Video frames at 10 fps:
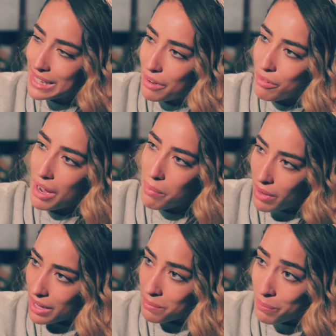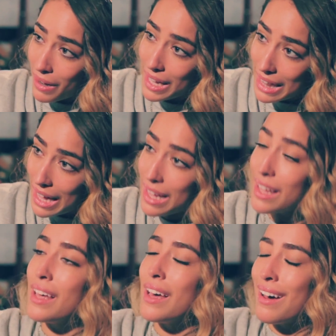in their right mind buy that.
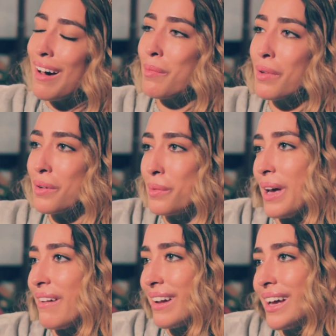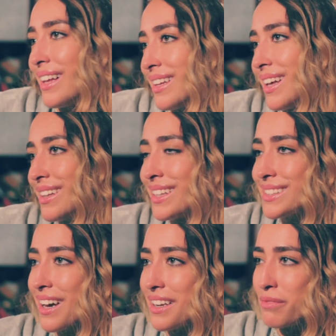I'm gonna wear it, and
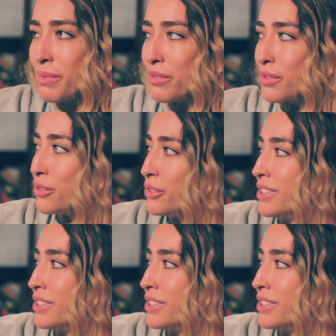that's kind of my rule.